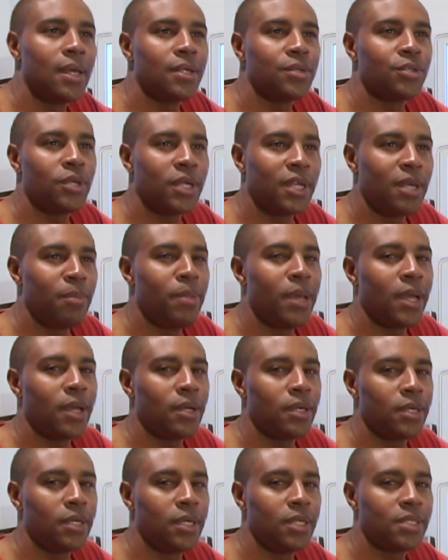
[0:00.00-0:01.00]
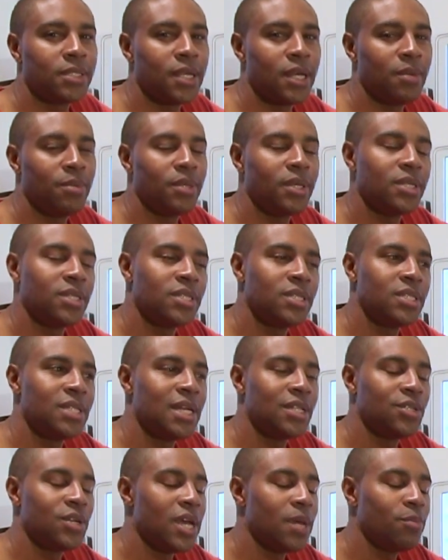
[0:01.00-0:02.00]
trying to get back on her good side because she's
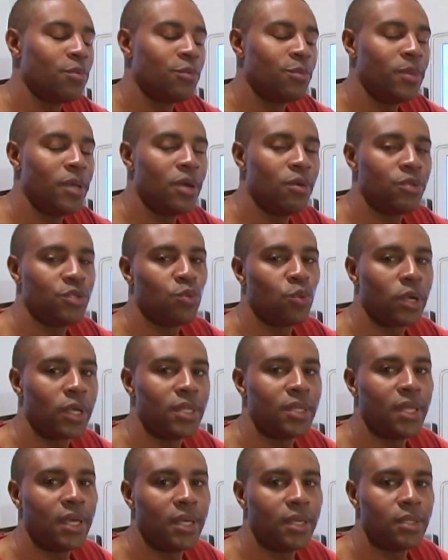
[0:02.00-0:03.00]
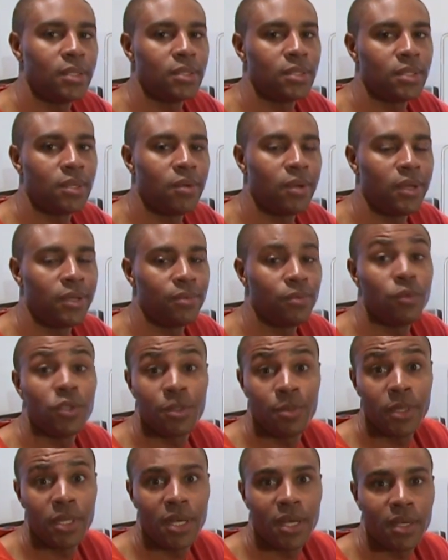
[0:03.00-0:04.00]
not too happy with me always working late. So uh,
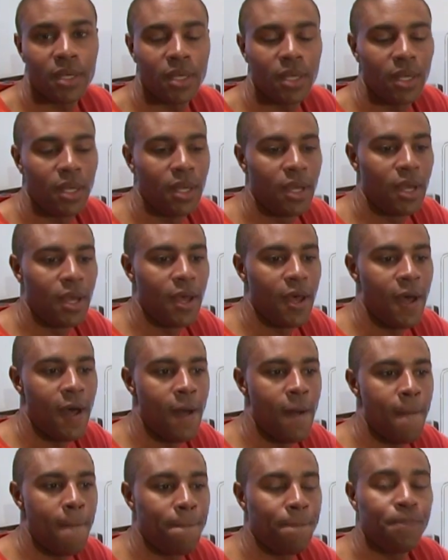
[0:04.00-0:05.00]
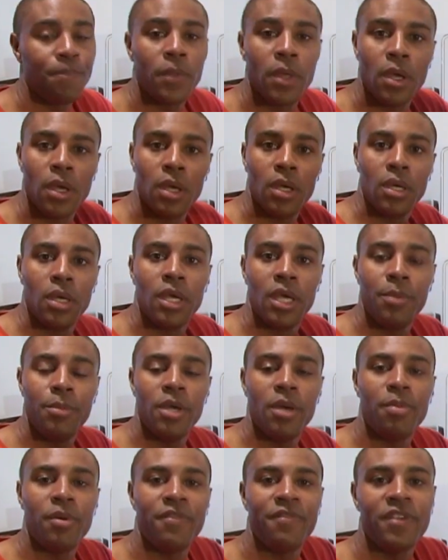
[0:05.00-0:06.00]
wish me luck um, hit me
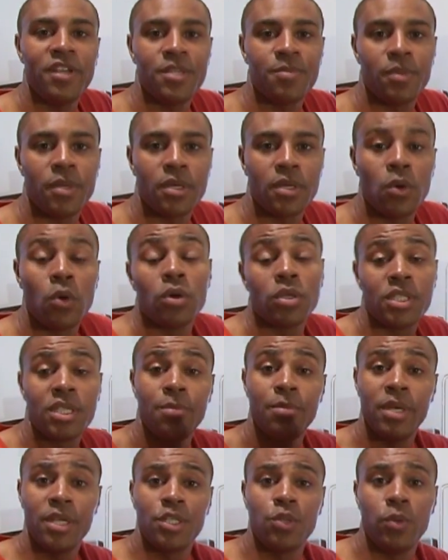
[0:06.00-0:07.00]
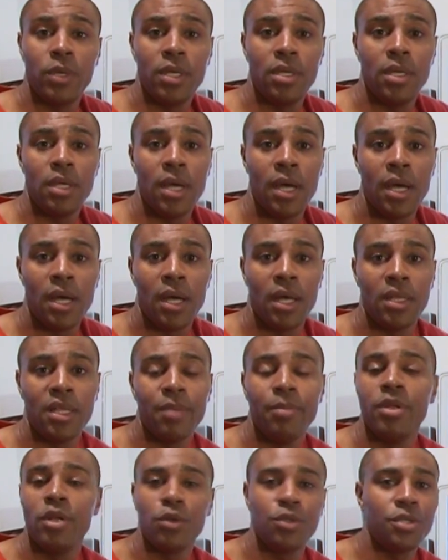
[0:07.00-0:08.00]
up on Facebook or send me a tweet. Uh,
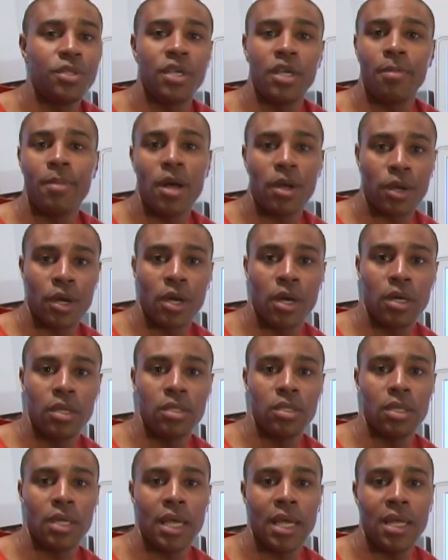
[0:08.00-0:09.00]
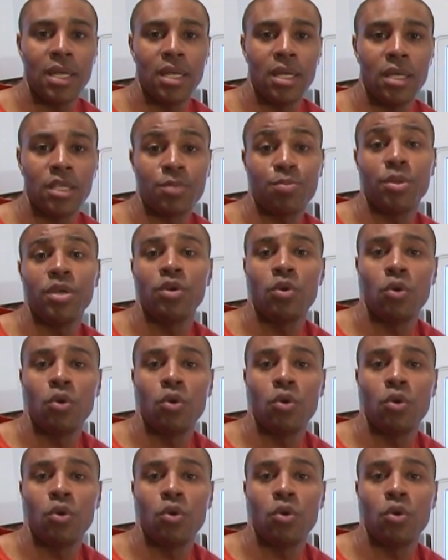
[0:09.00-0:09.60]
let me know what you think about Kurt and uh, Spring